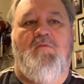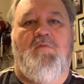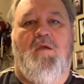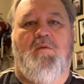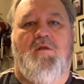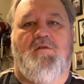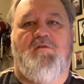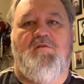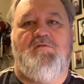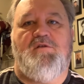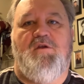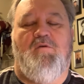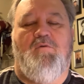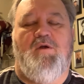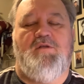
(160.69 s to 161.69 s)
maybe the
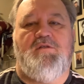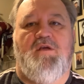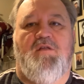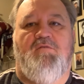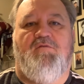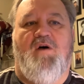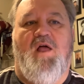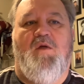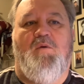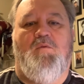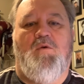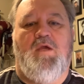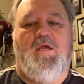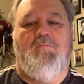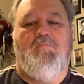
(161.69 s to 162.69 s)
Tuesday or Wednesday of the following
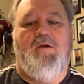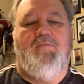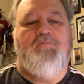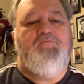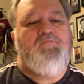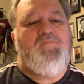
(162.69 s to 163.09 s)
week. But